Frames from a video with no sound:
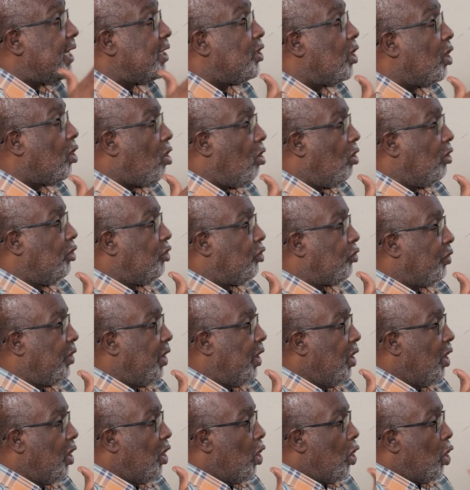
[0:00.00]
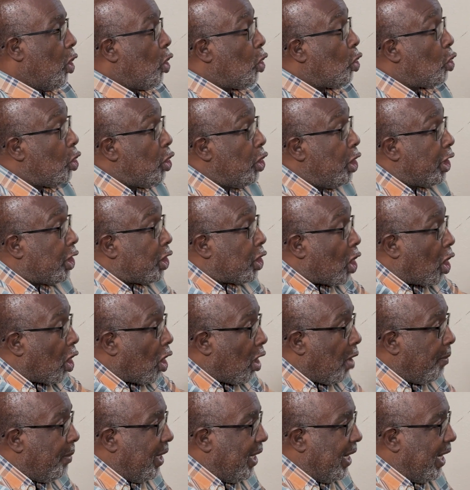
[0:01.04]
the country to
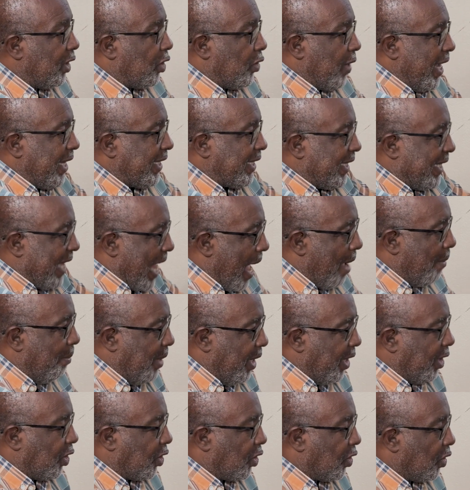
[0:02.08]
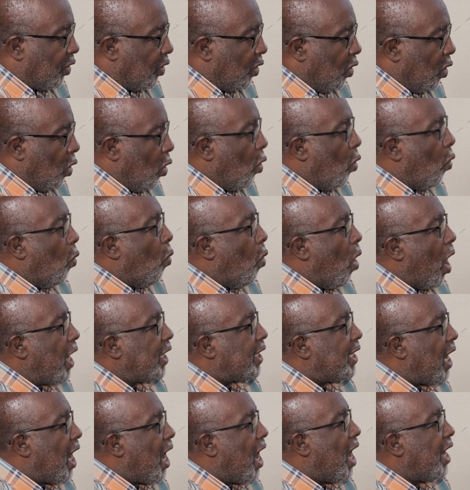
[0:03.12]
determine and to establish what
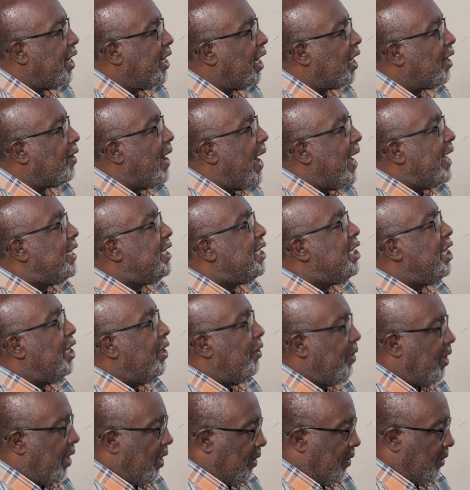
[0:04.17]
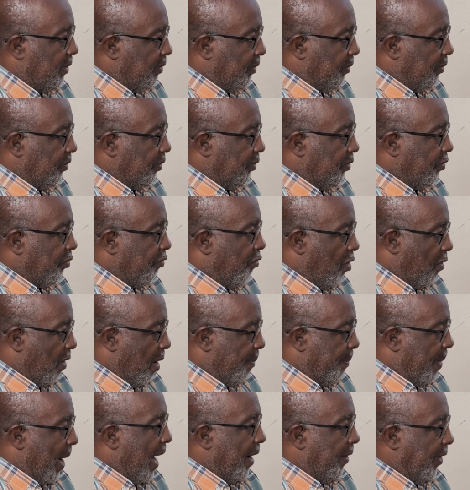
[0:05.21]
are the criteria for a
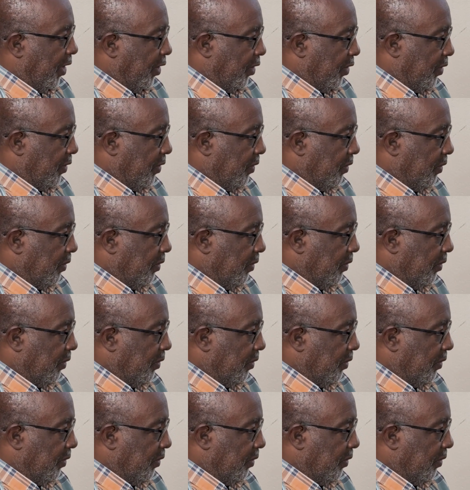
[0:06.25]
parish.